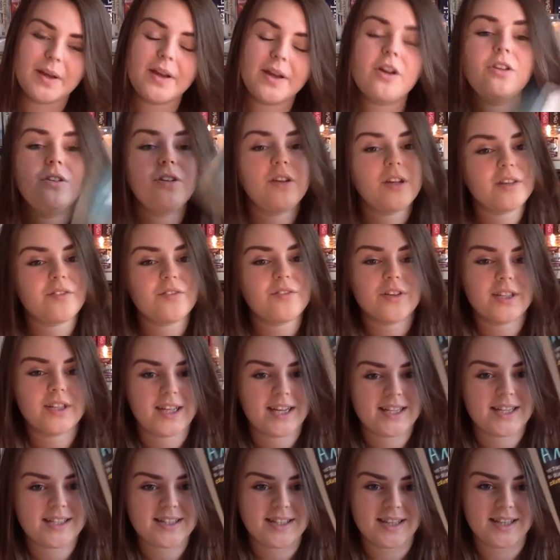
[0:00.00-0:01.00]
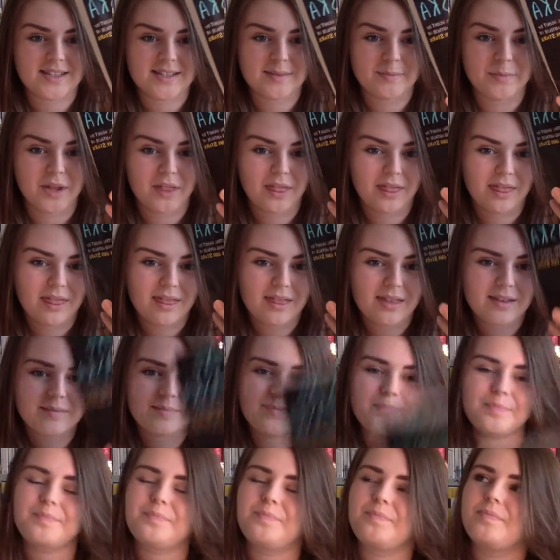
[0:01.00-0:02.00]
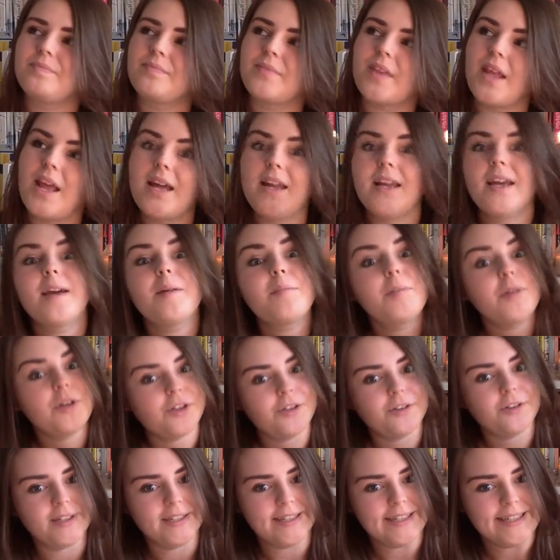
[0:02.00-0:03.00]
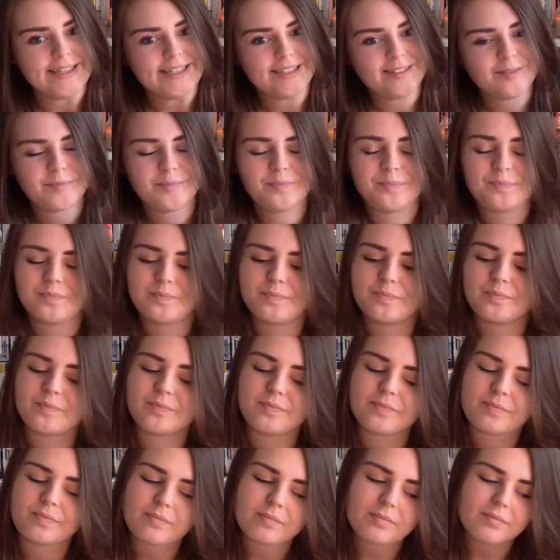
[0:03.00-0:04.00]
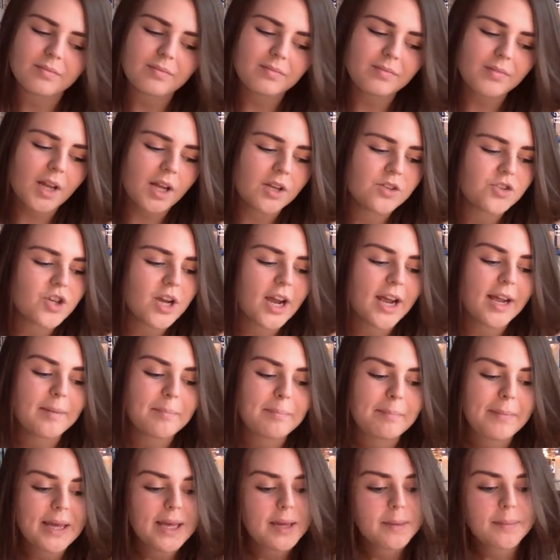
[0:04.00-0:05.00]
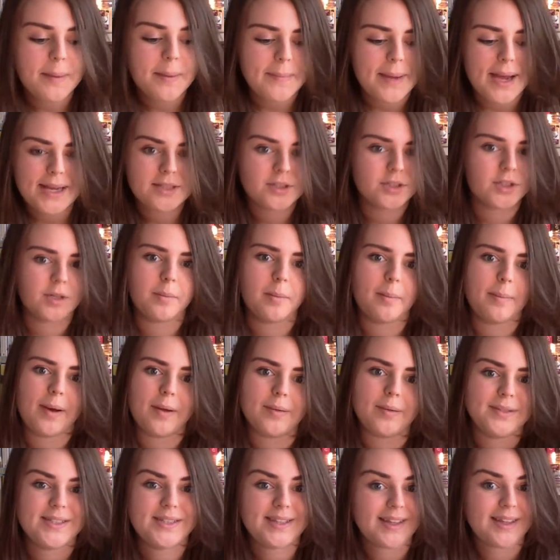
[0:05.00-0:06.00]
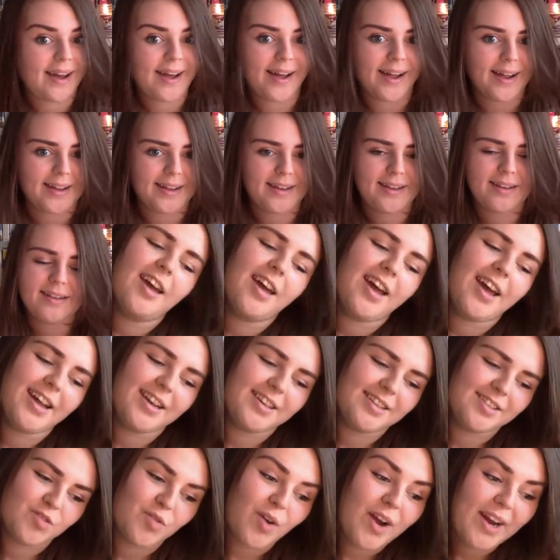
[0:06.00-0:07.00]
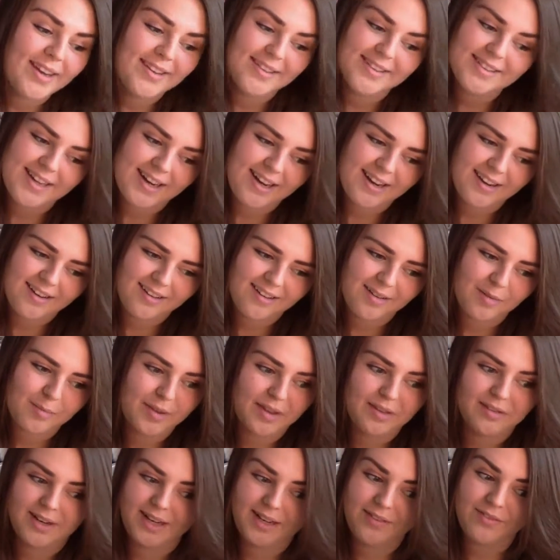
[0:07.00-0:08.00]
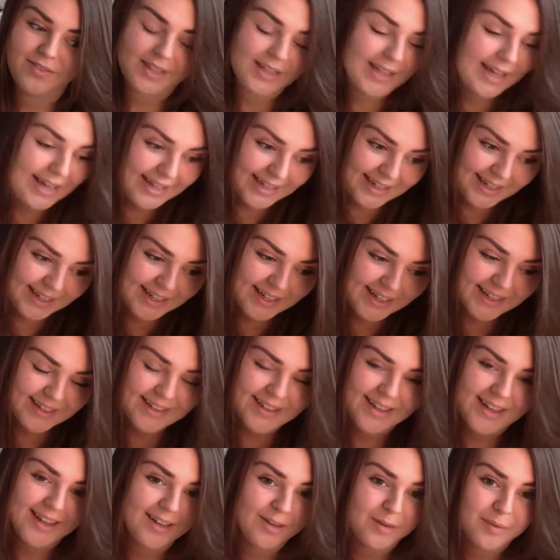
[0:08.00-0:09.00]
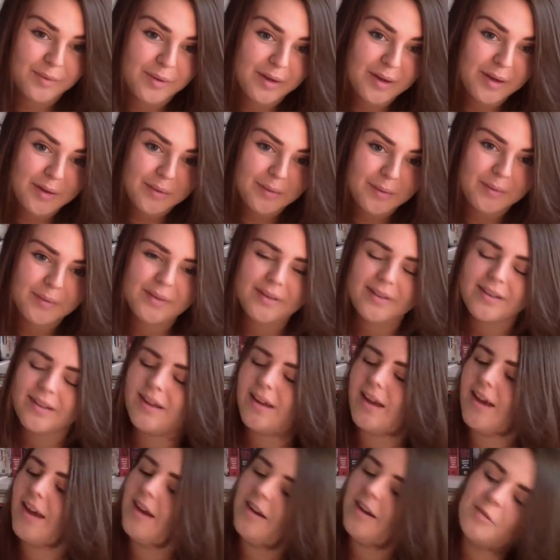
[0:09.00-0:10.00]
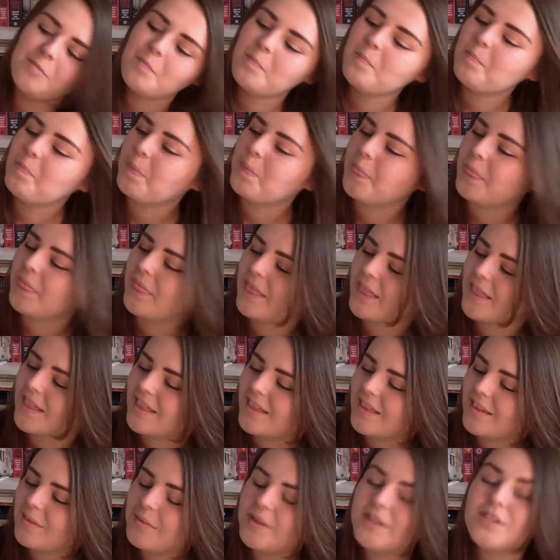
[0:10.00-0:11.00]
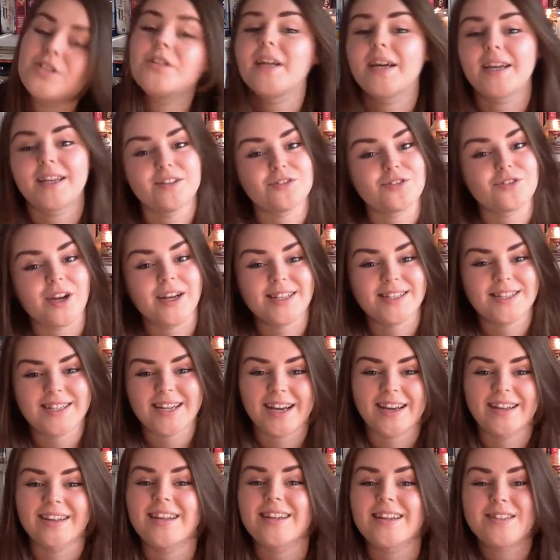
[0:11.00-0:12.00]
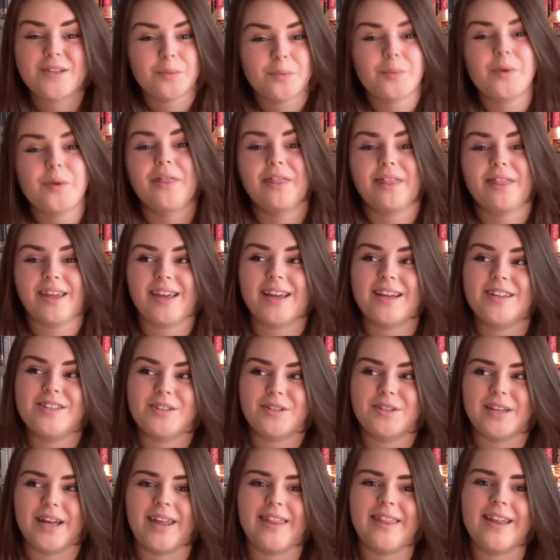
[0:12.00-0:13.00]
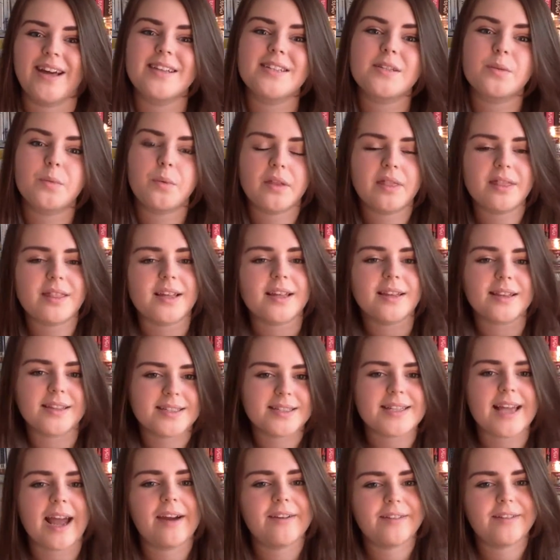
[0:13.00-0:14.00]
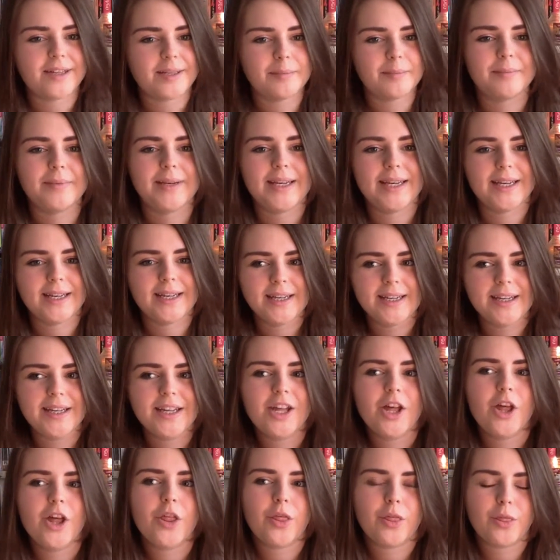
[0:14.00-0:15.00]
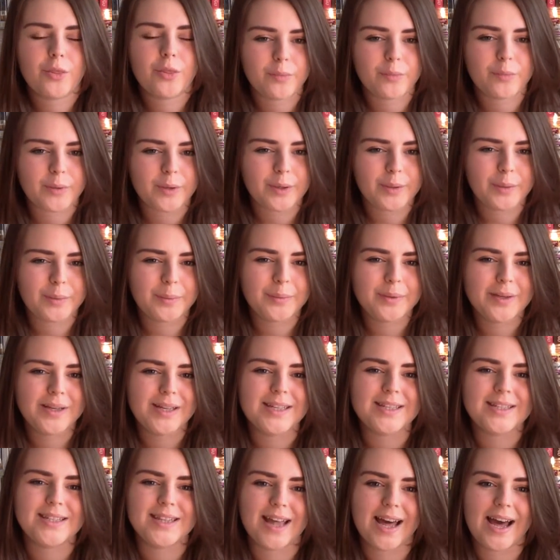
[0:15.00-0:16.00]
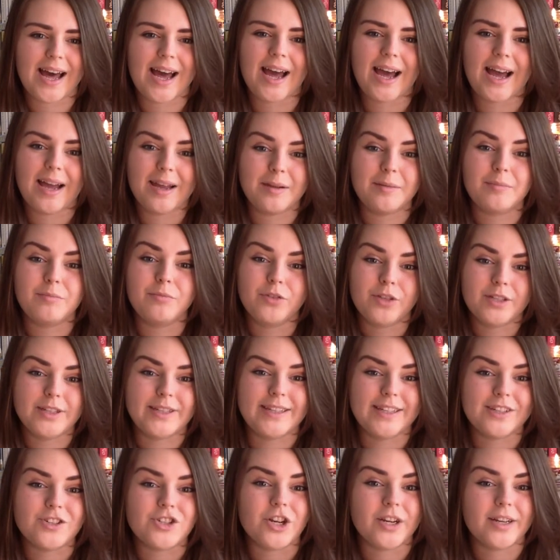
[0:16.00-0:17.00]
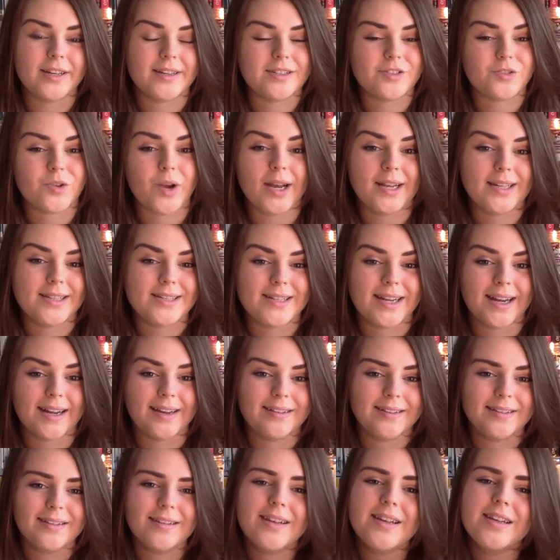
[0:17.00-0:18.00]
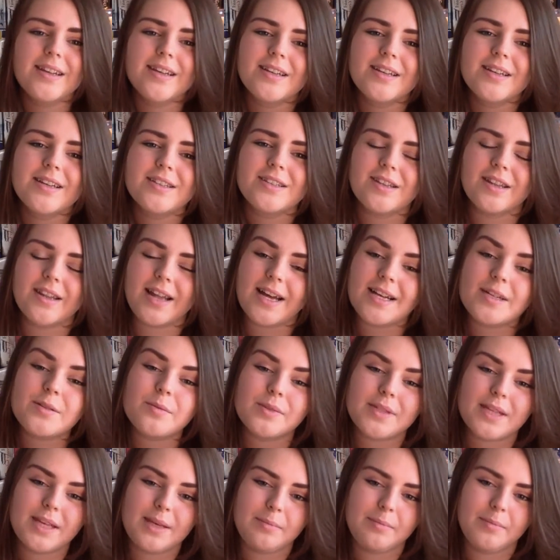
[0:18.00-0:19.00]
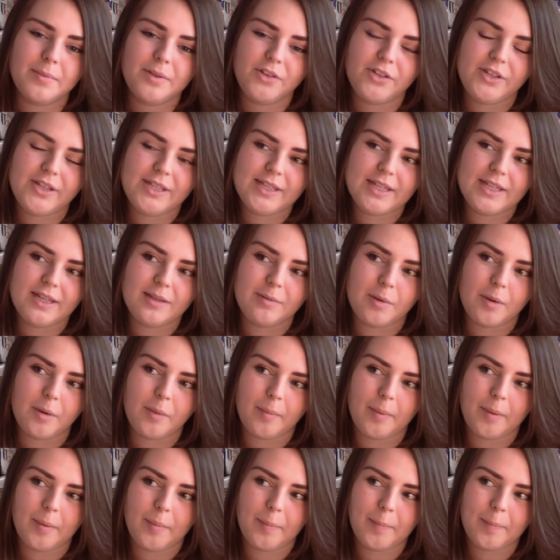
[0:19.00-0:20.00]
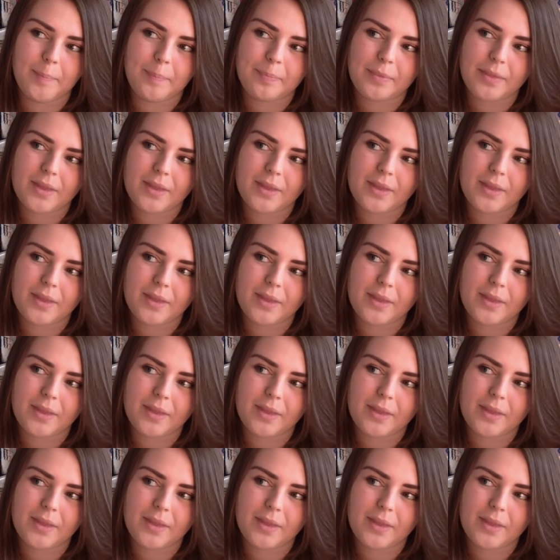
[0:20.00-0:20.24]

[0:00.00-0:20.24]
I got Looking for Alaska this month, and I am going to read it and try and make my mind up about this guy and his writing style and whether I even like it. I don't know. Well, I do like his writing style. That's the one thing I do like. That's one thing that's carrying me through, is that I am really enjoying his writing style. So that's what's keeping me reading at the moment.